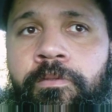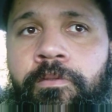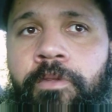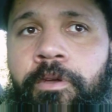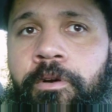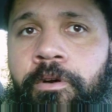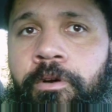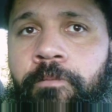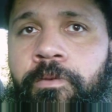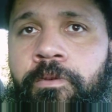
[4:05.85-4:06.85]
like
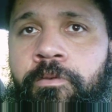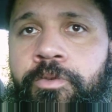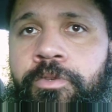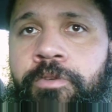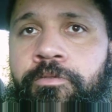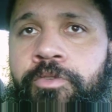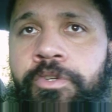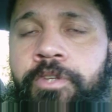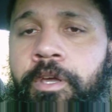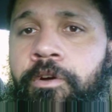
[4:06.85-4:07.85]
he was
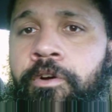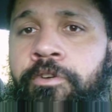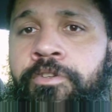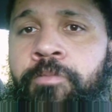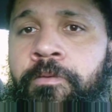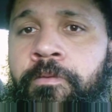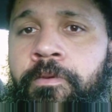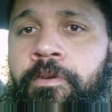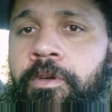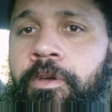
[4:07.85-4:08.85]
just like a herdsman,
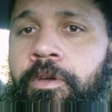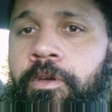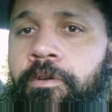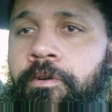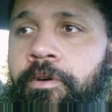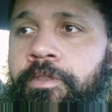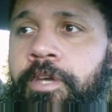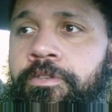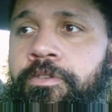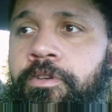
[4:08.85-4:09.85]
like
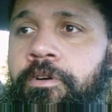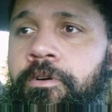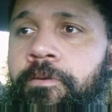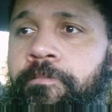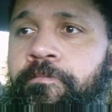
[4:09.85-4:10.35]
that's King